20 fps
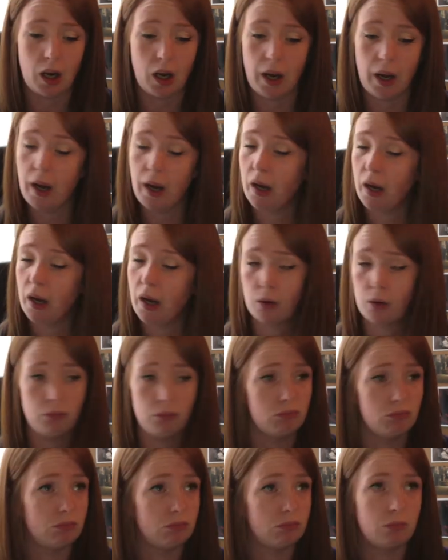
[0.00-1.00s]
in
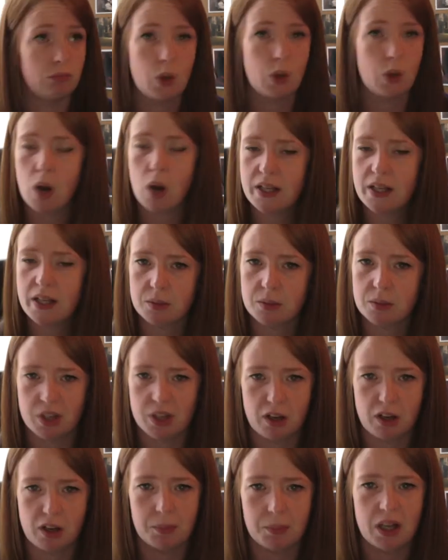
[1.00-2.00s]
quite some
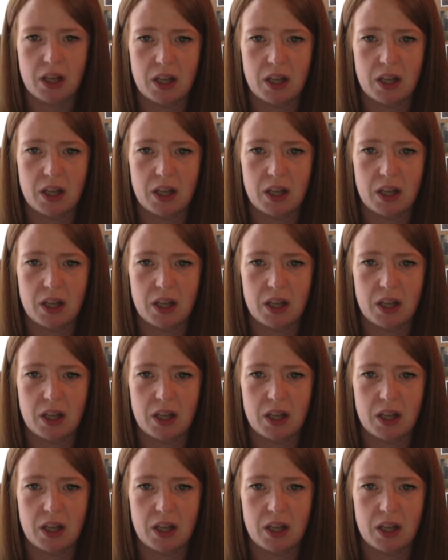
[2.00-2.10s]
time,